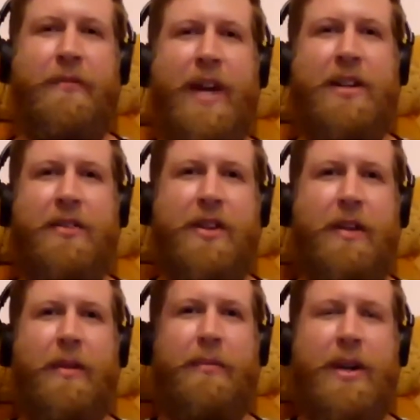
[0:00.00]
features
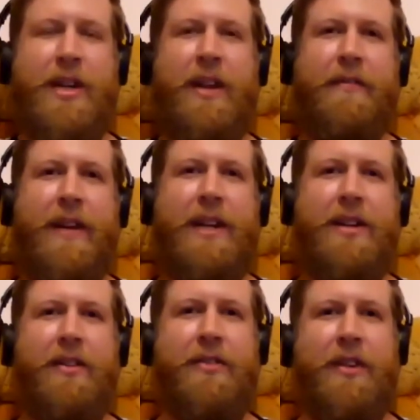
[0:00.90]
go with which other
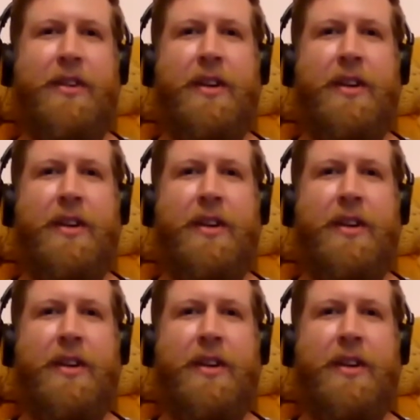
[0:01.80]
features.